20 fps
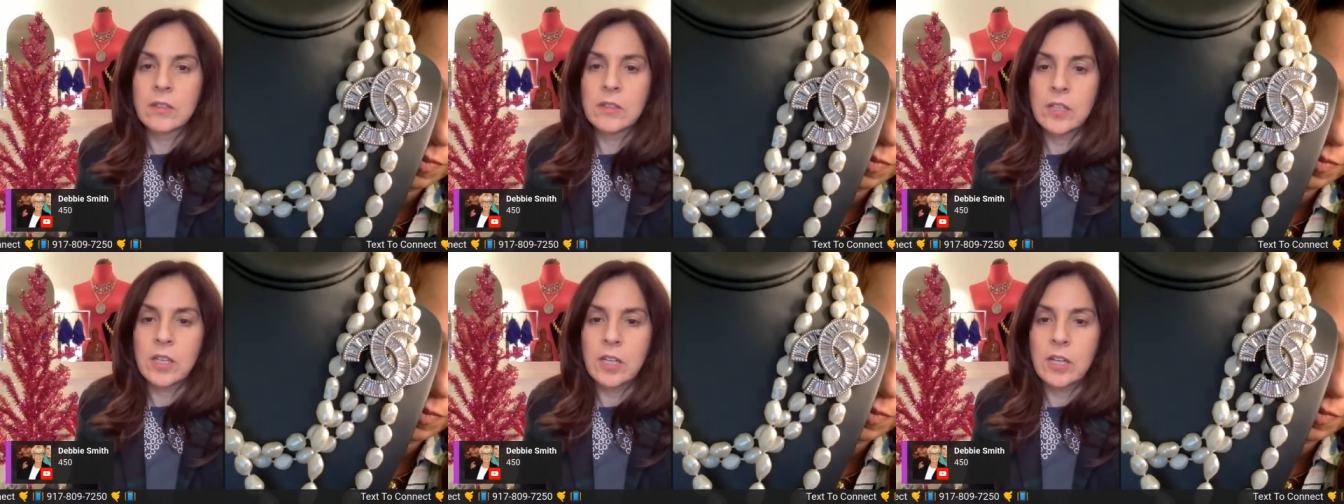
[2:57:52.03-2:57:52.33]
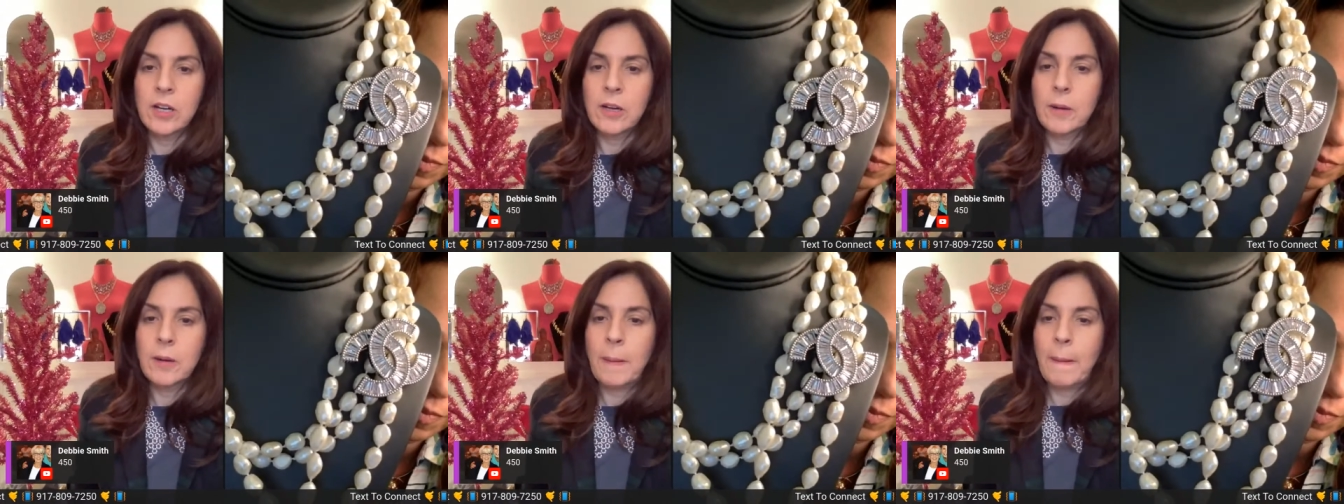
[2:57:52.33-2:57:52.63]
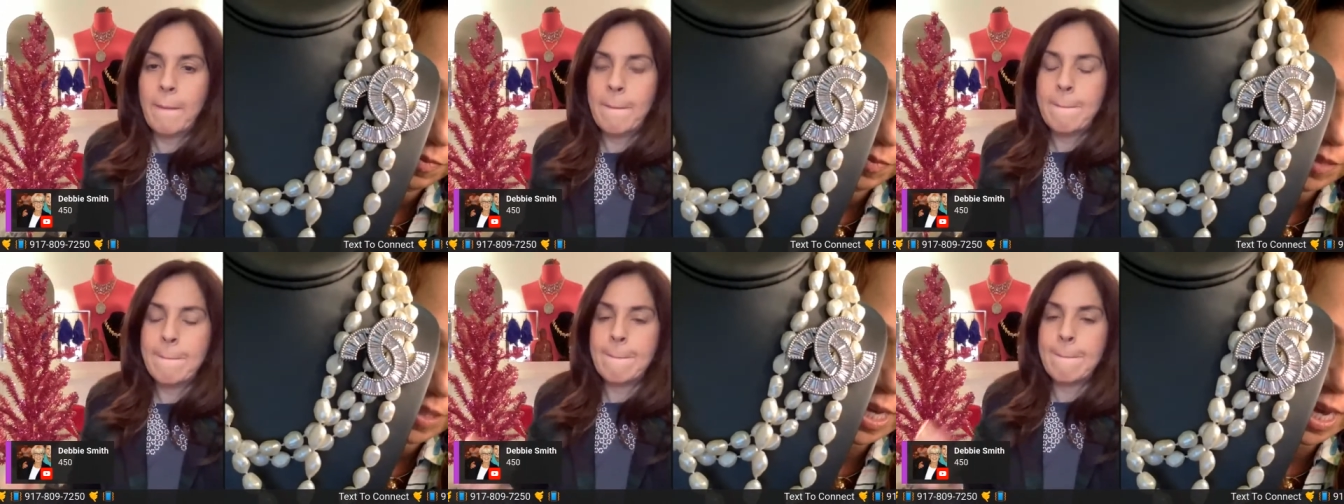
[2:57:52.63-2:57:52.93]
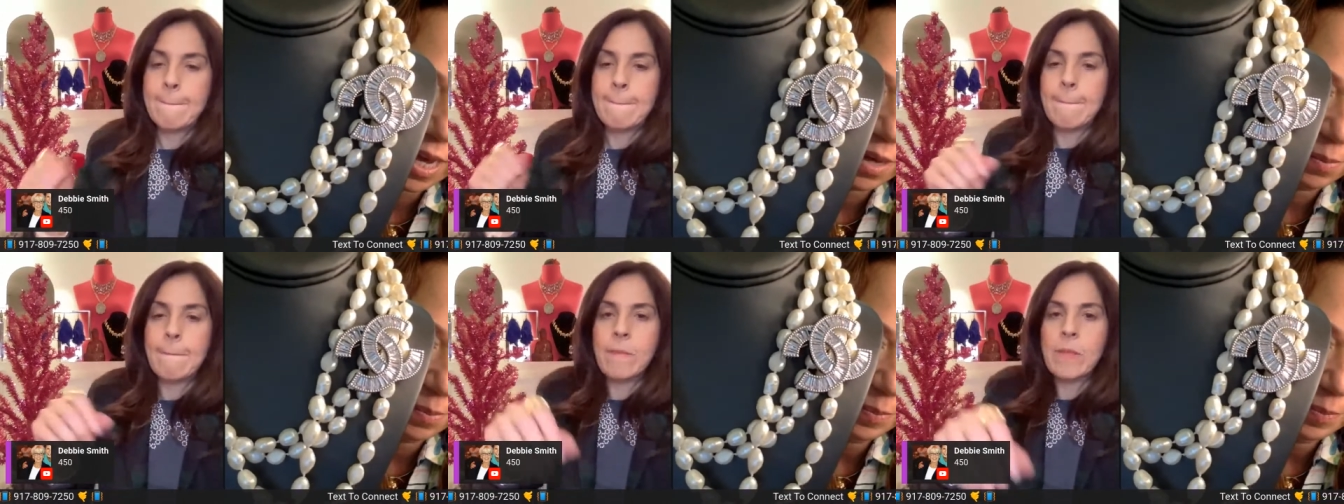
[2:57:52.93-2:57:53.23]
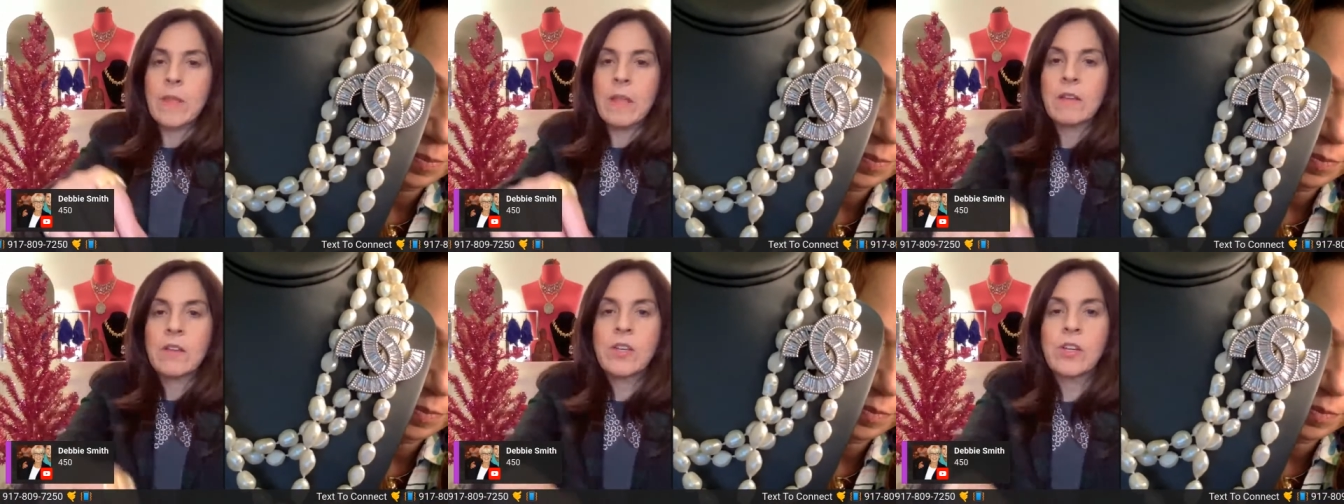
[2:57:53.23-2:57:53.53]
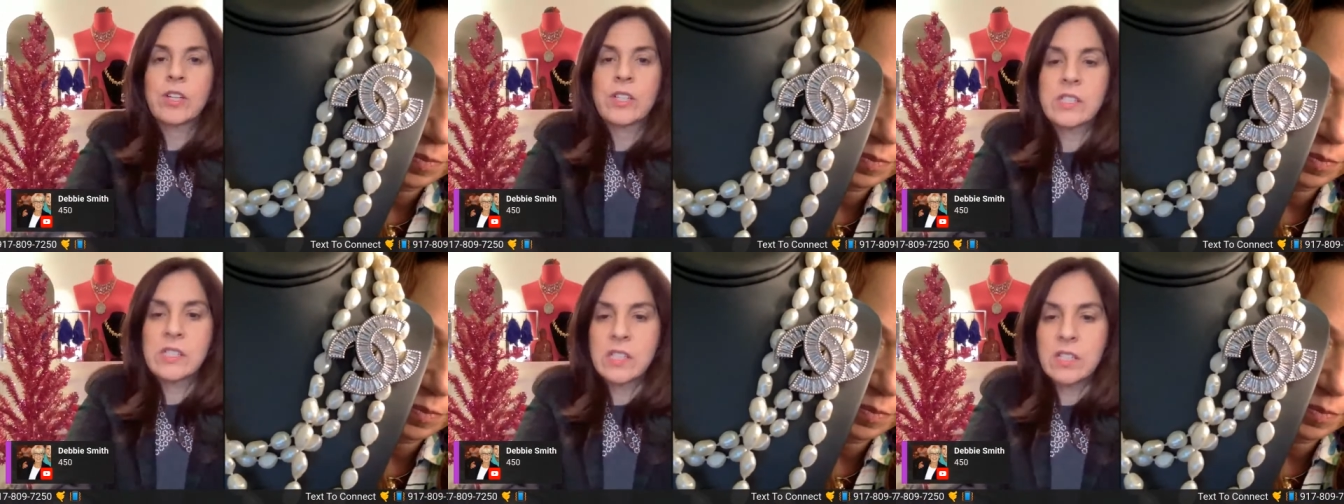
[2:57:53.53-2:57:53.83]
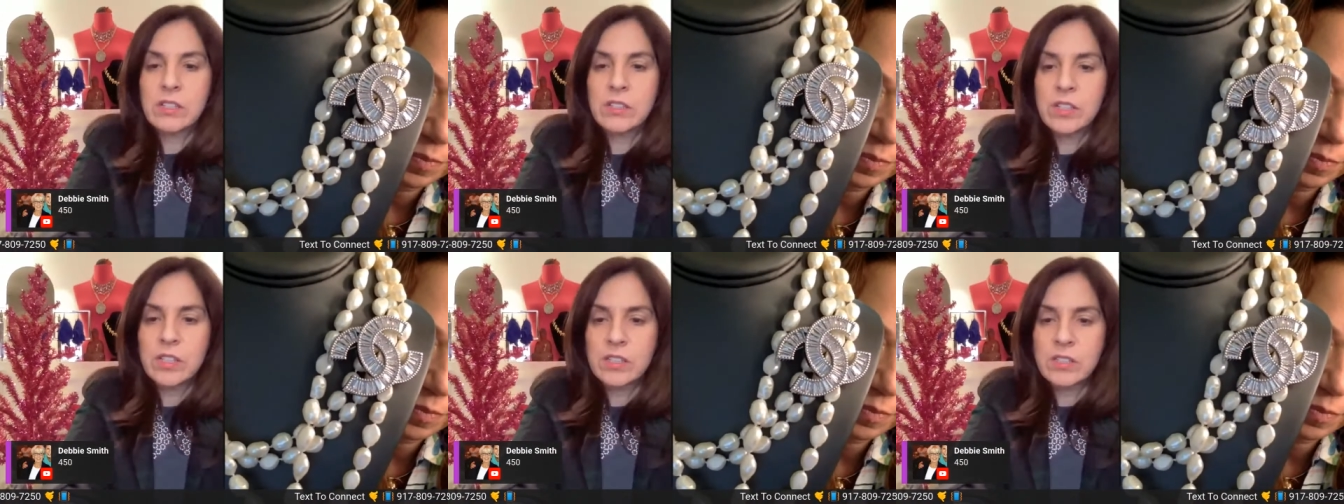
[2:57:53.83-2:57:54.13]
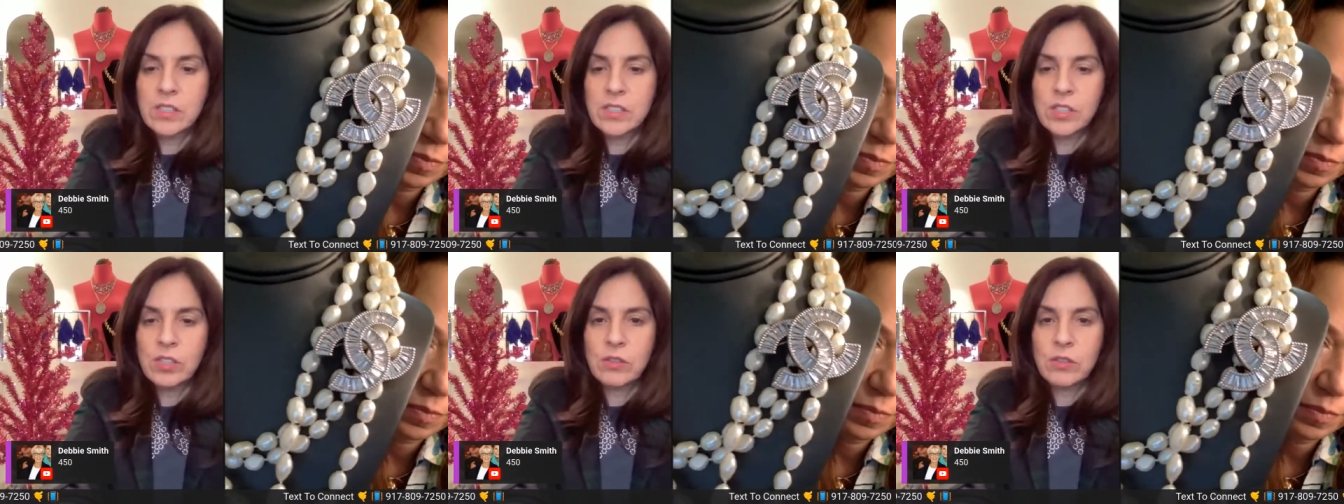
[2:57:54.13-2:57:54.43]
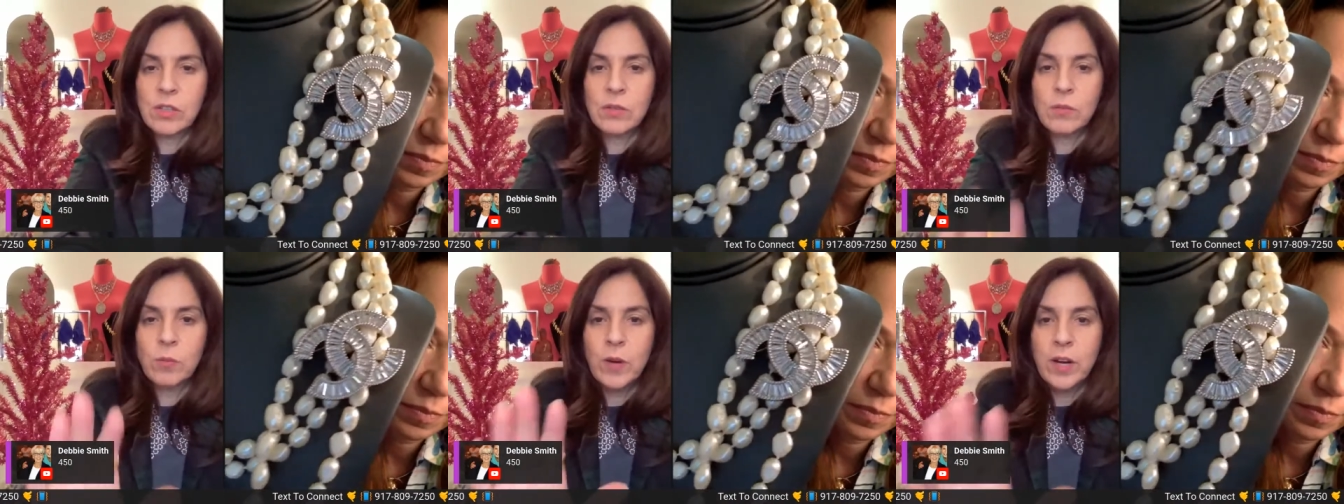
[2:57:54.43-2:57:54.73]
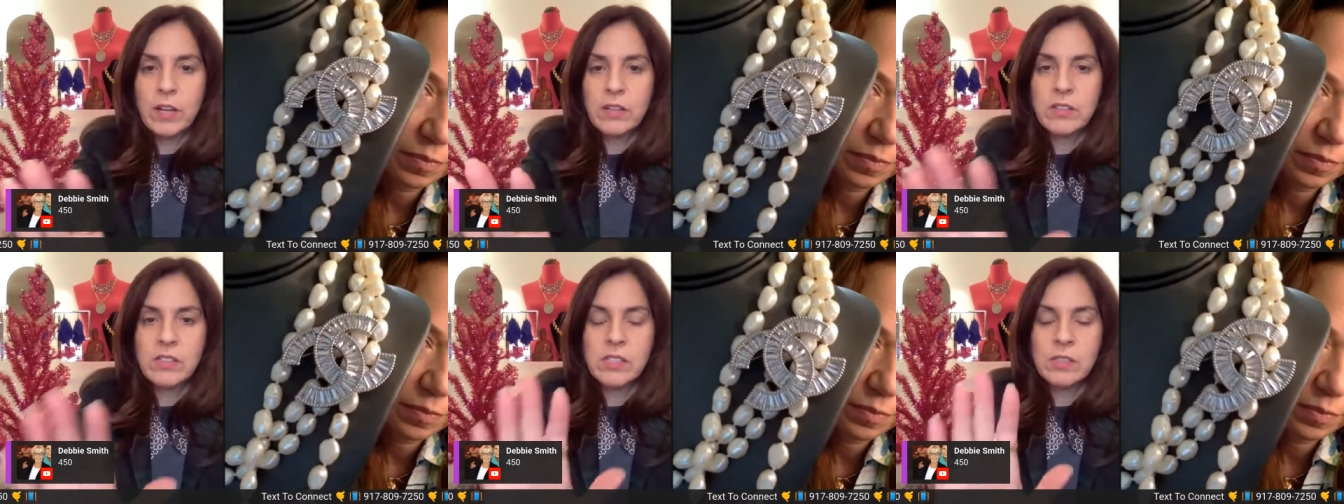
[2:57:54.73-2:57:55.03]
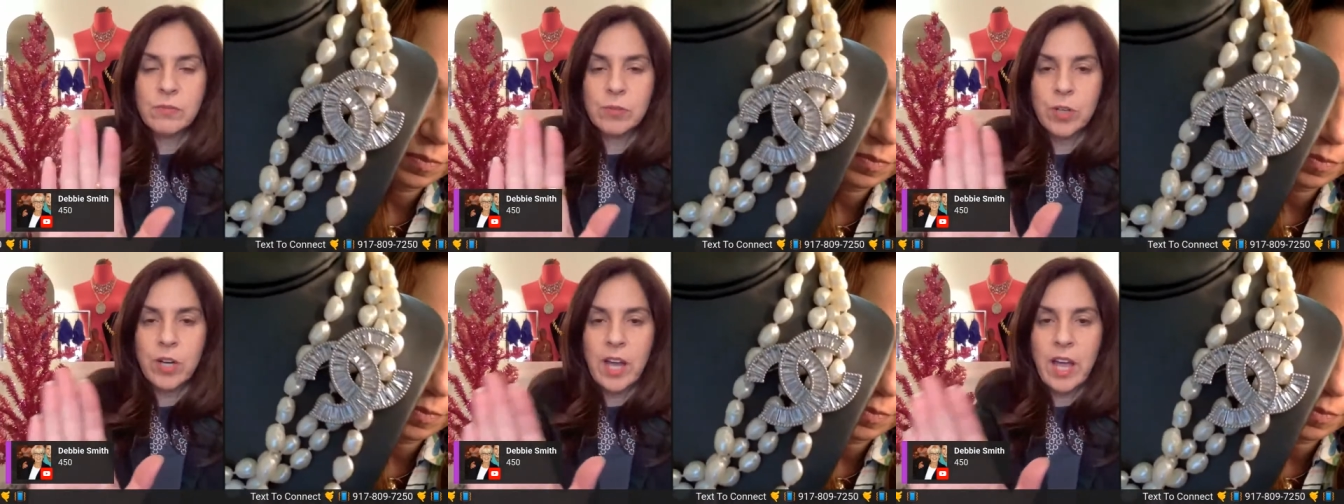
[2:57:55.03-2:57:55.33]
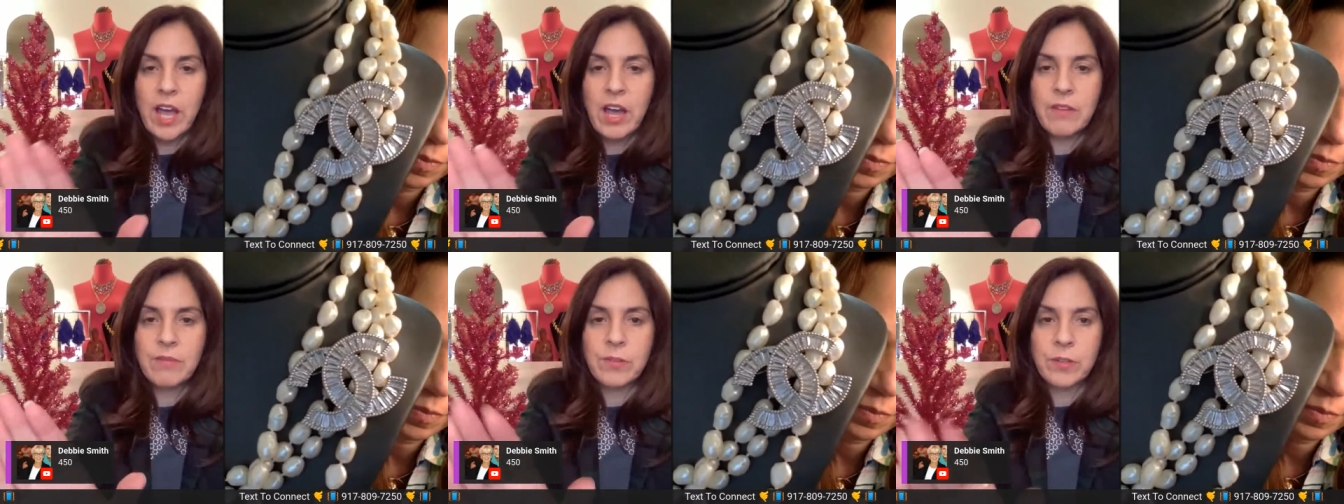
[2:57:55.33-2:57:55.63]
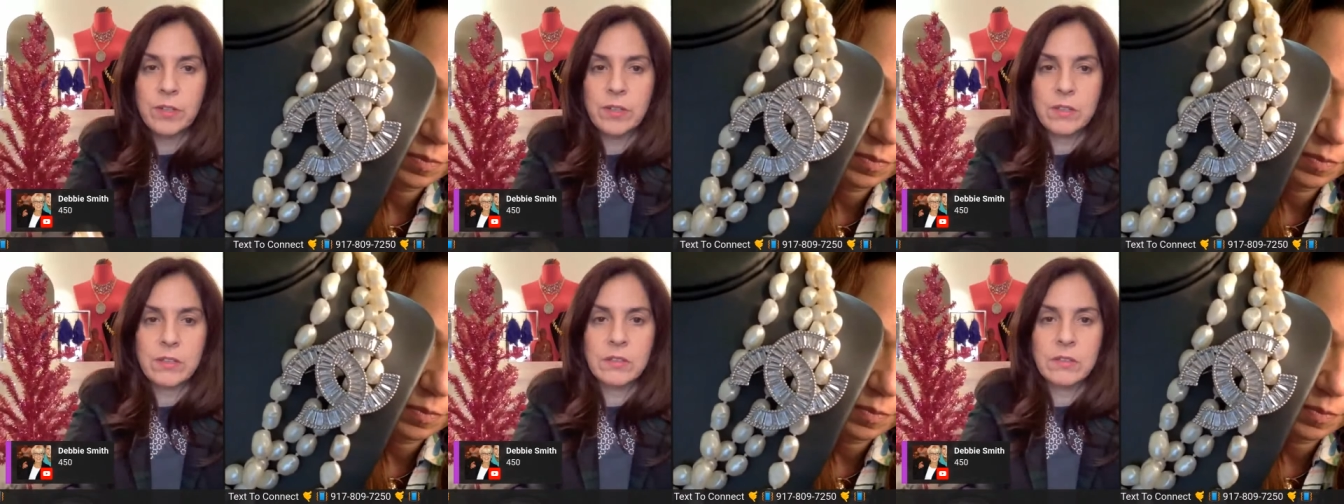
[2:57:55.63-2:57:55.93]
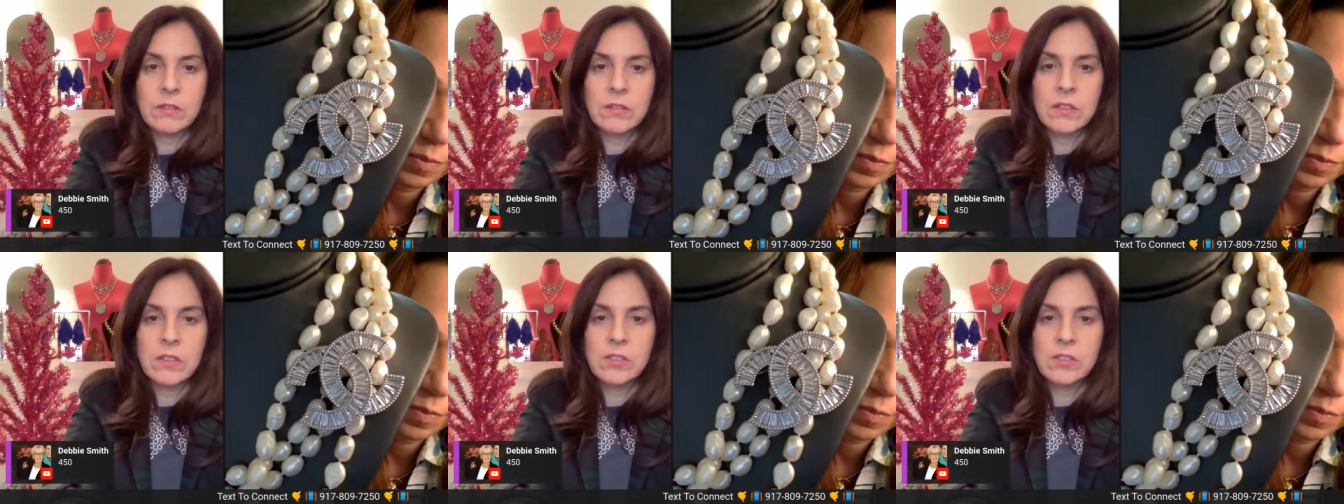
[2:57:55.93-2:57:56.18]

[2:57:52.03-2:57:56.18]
You know? Yeah. You still you could wear this forever.